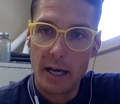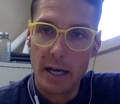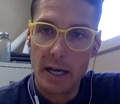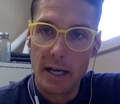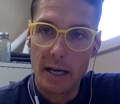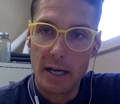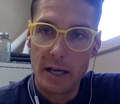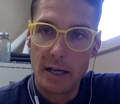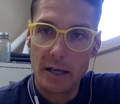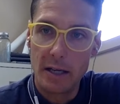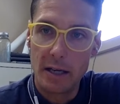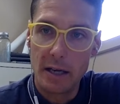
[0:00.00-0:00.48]

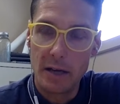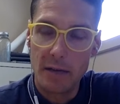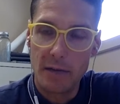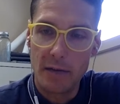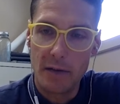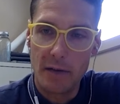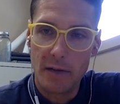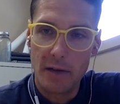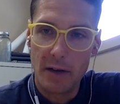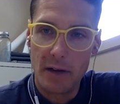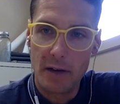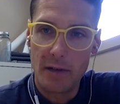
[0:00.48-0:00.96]
and
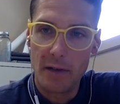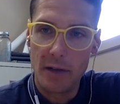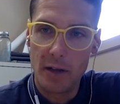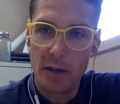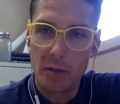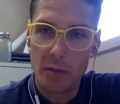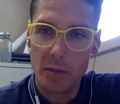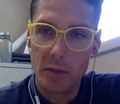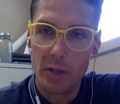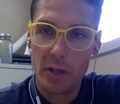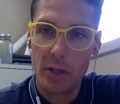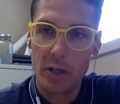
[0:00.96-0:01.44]
I've had
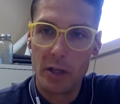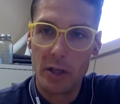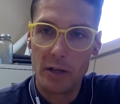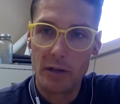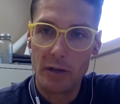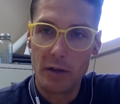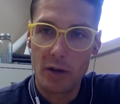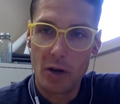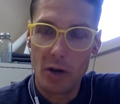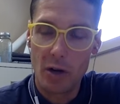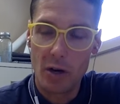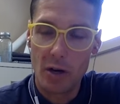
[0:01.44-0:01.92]

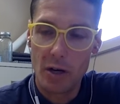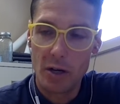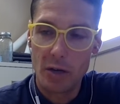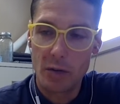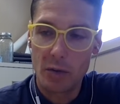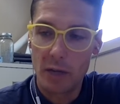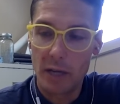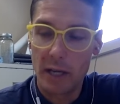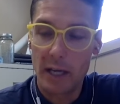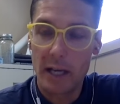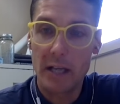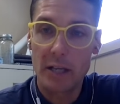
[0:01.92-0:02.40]
availability of
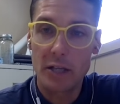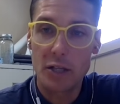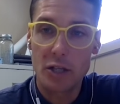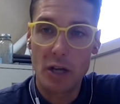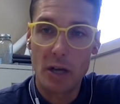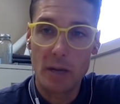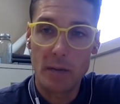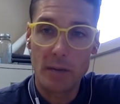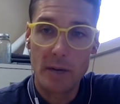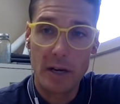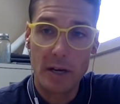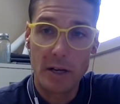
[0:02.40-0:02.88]
cars. Well, I got
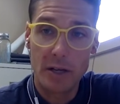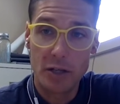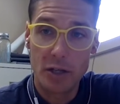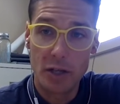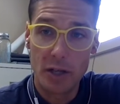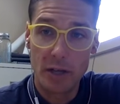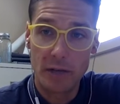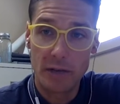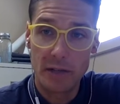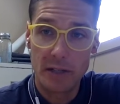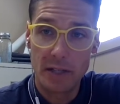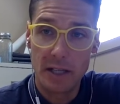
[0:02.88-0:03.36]
a job down
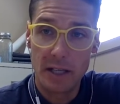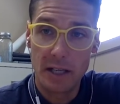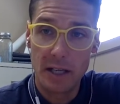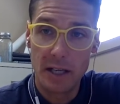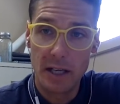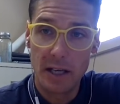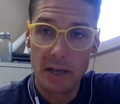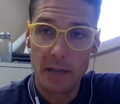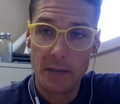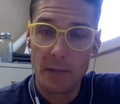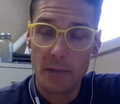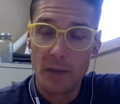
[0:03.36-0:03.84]
in Jeff
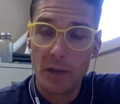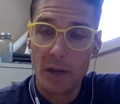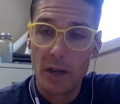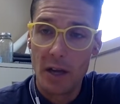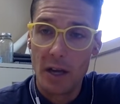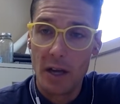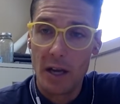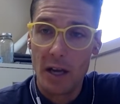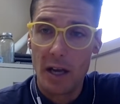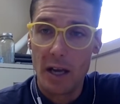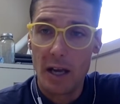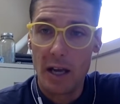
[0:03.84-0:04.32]
City,
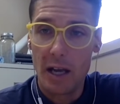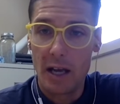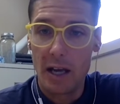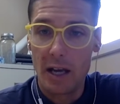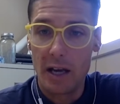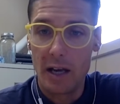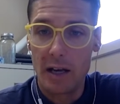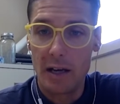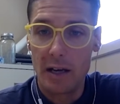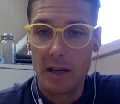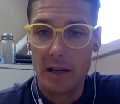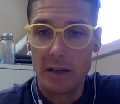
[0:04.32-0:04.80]

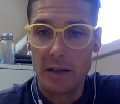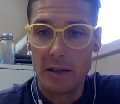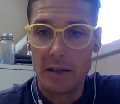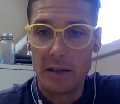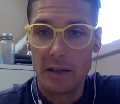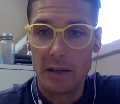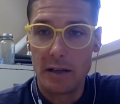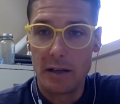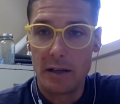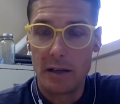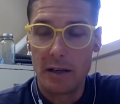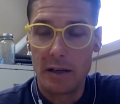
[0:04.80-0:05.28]

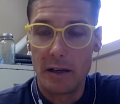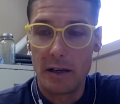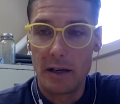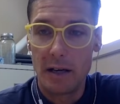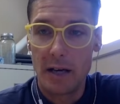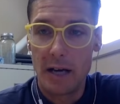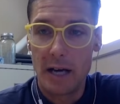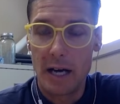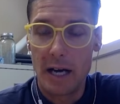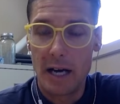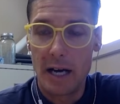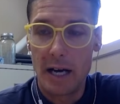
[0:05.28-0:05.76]
and
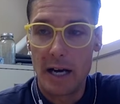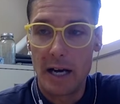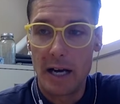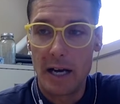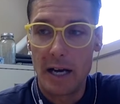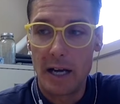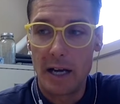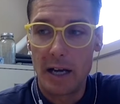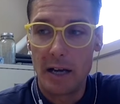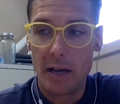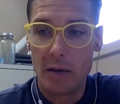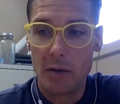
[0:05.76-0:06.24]

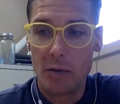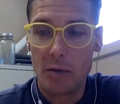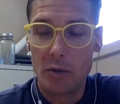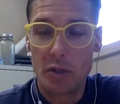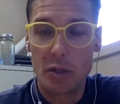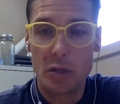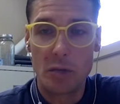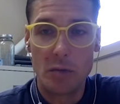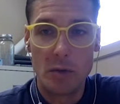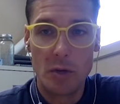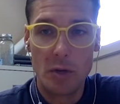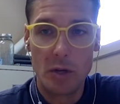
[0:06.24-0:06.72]
I
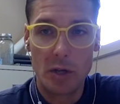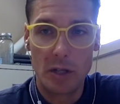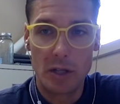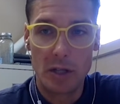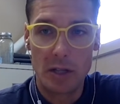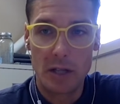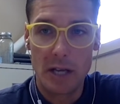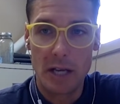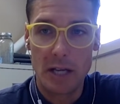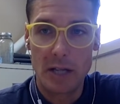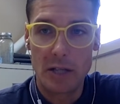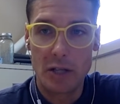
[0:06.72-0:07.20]
was
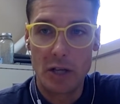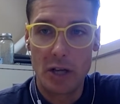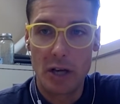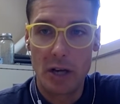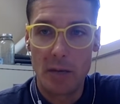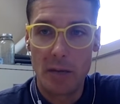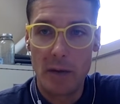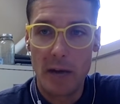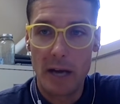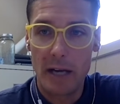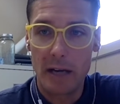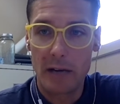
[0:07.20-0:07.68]
commuting to that
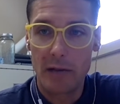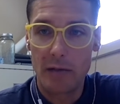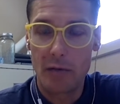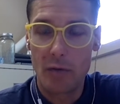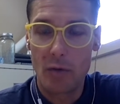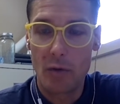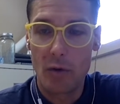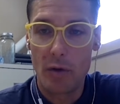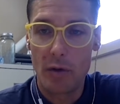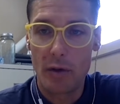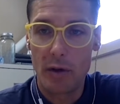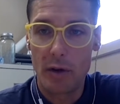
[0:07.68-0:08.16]
job back
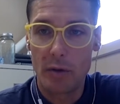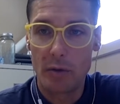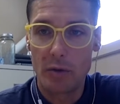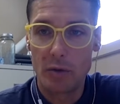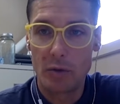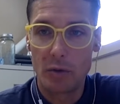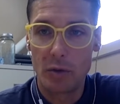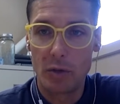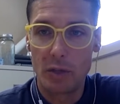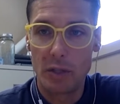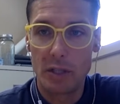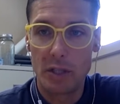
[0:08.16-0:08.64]
and forth,
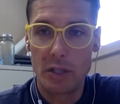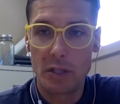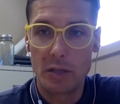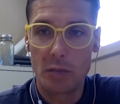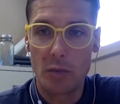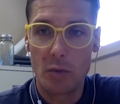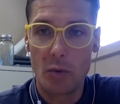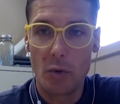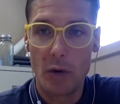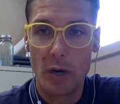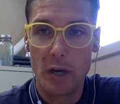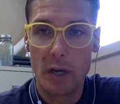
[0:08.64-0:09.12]
and I was really
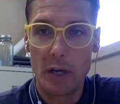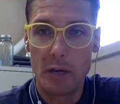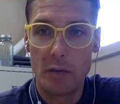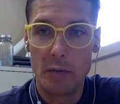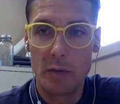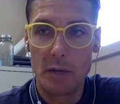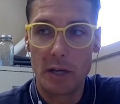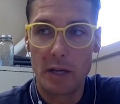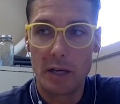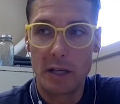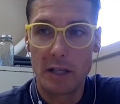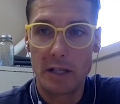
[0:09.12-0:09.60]

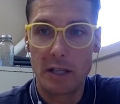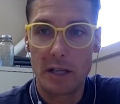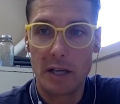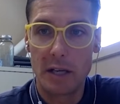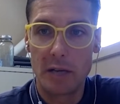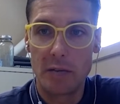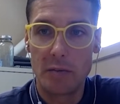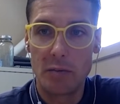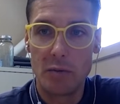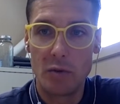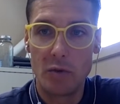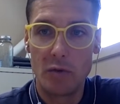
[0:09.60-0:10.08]
disappointed
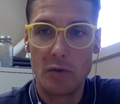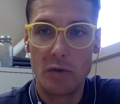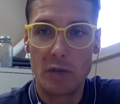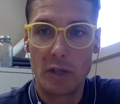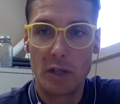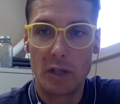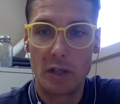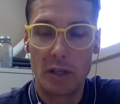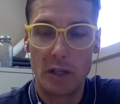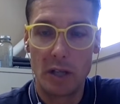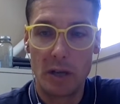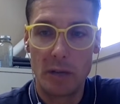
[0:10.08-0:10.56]
because I had
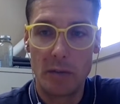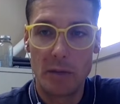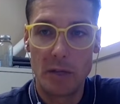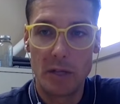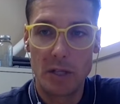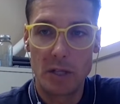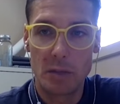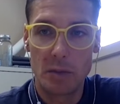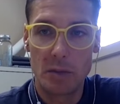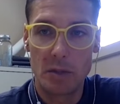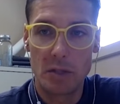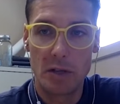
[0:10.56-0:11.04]
moved to
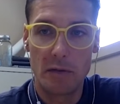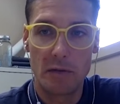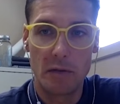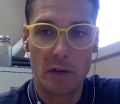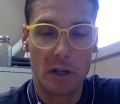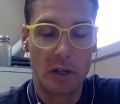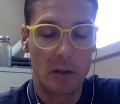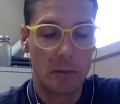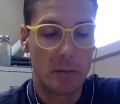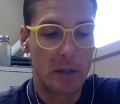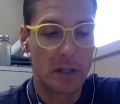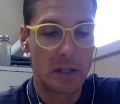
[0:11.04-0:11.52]
Columbia
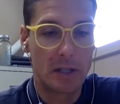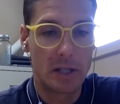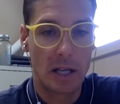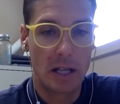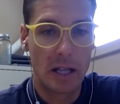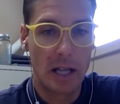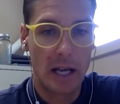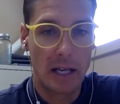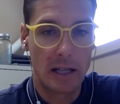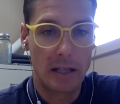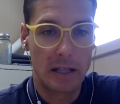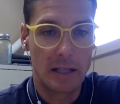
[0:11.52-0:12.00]
specifically
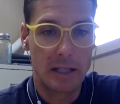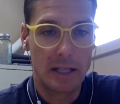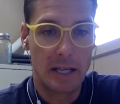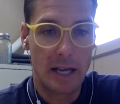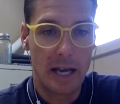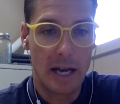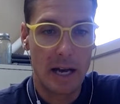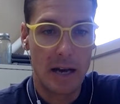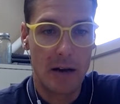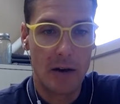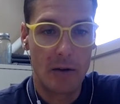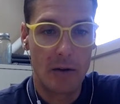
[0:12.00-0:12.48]
because I liked
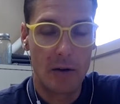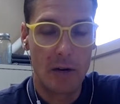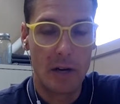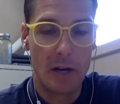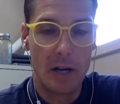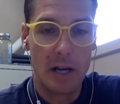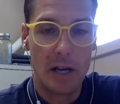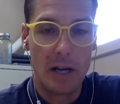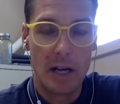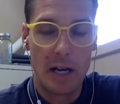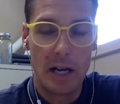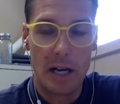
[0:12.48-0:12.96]
the
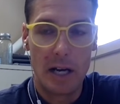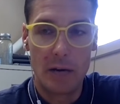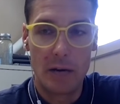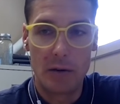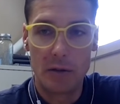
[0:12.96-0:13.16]
town,